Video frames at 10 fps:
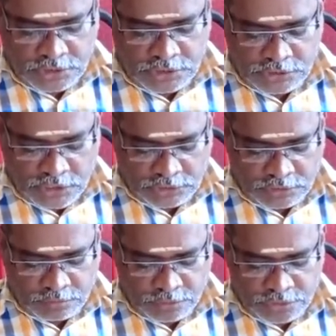In the
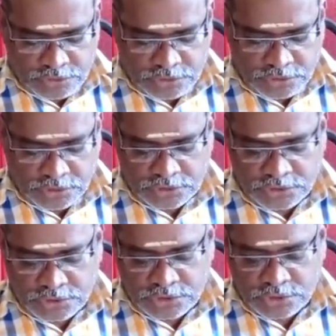other words,
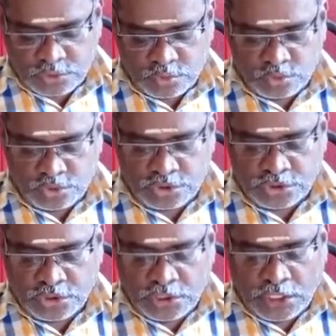these tools
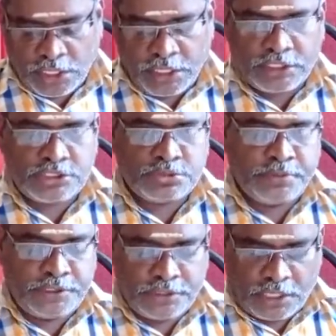
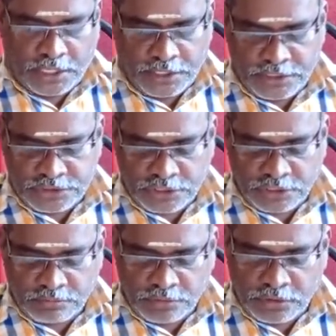anticipate the
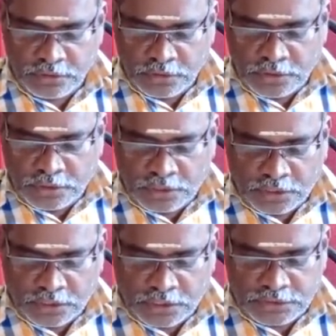undesirable
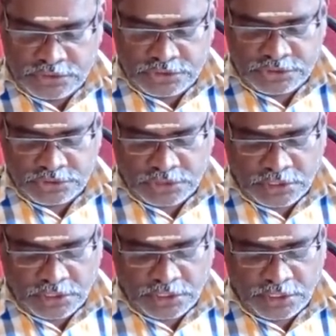occurrences
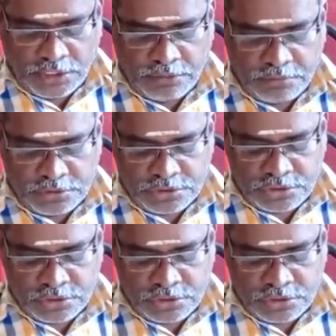and enables